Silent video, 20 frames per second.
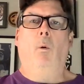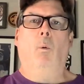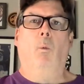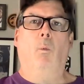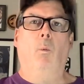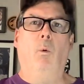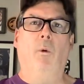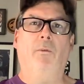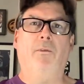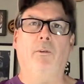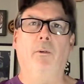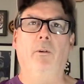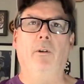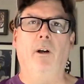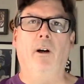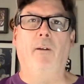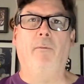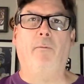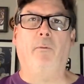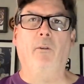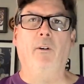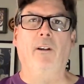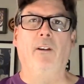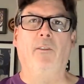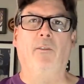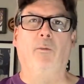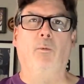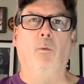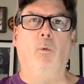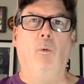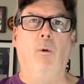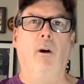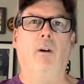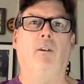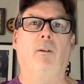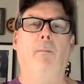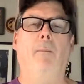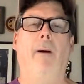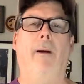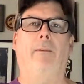What's going on, friends?
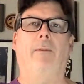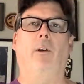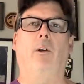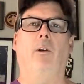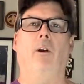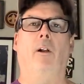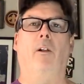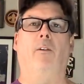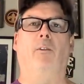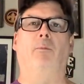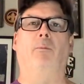Welcome back to College